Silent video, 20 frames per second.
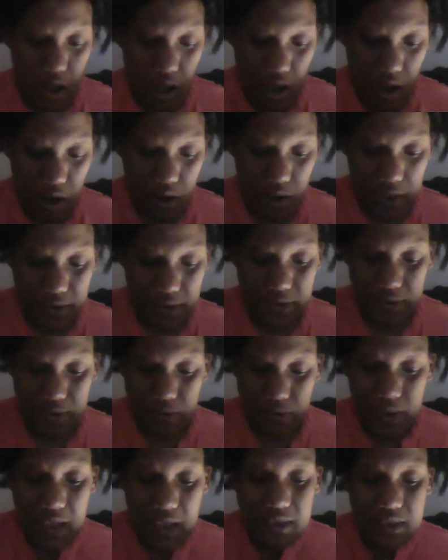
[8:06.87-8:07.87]
Alright,
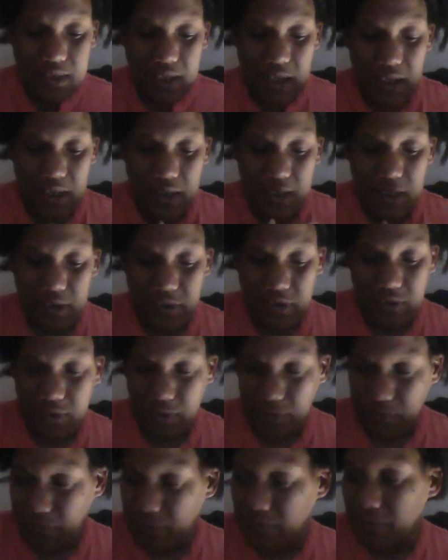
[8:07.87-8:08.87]
so let's get
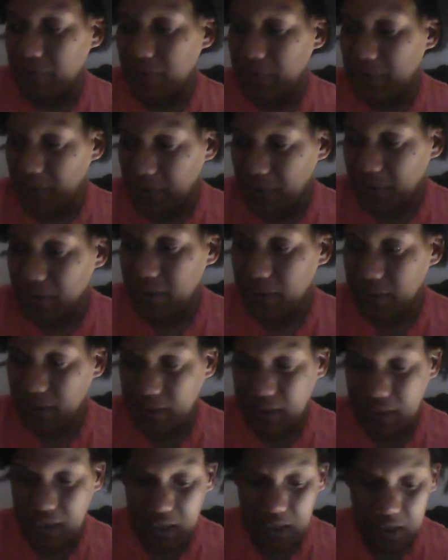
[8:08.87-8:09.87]
into
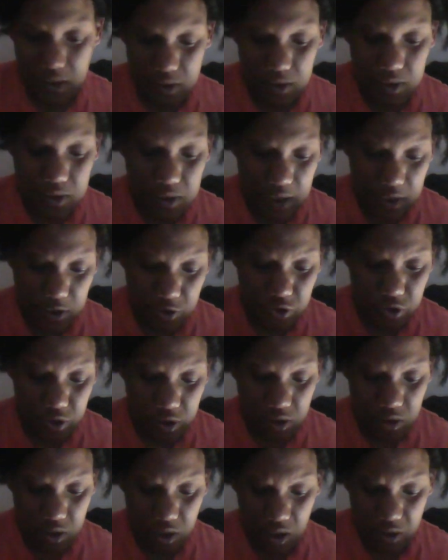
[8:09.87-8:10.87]
the
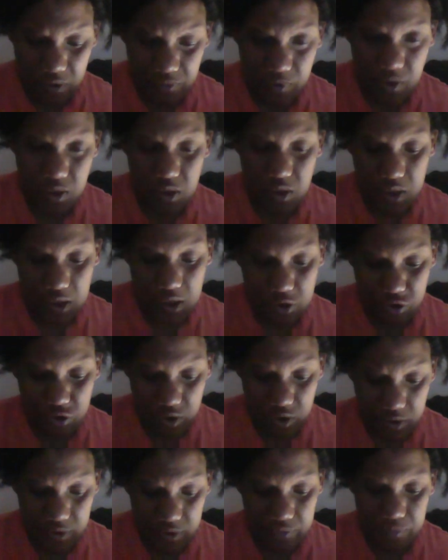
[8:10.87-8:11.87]
collection of
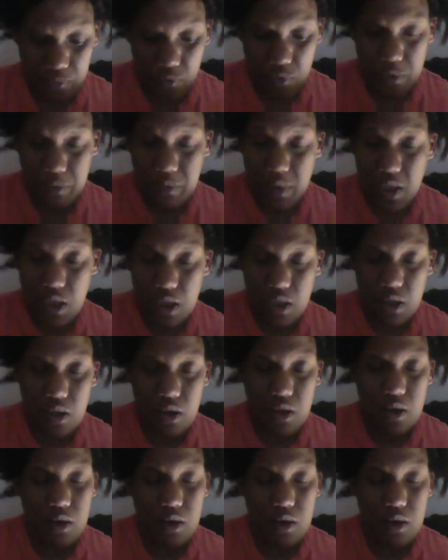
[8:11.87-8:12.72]
collections for me,